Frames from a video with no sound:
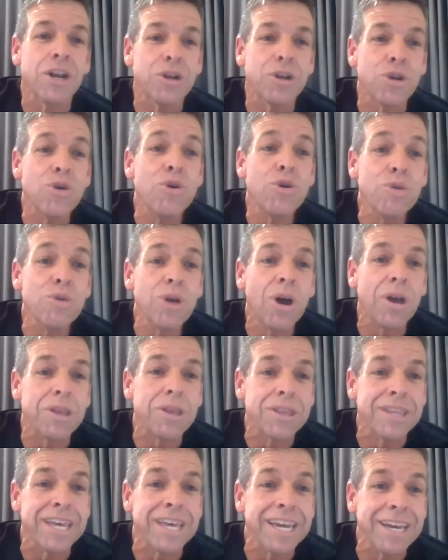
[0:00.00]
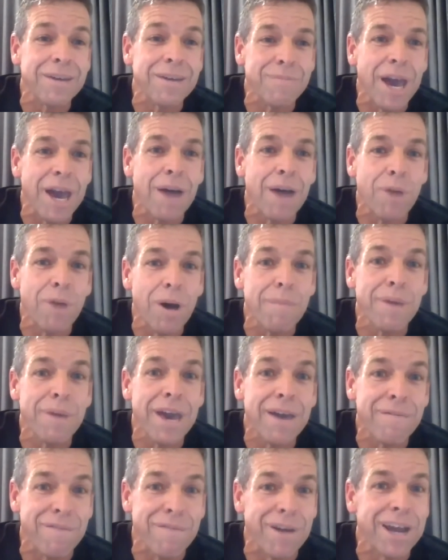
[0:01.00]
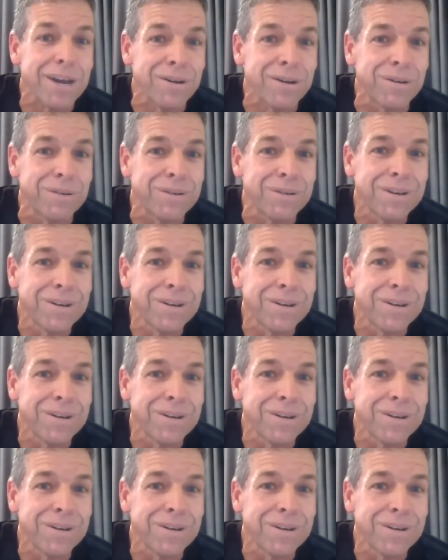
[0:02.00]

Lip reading: Do not think about my bare freckle.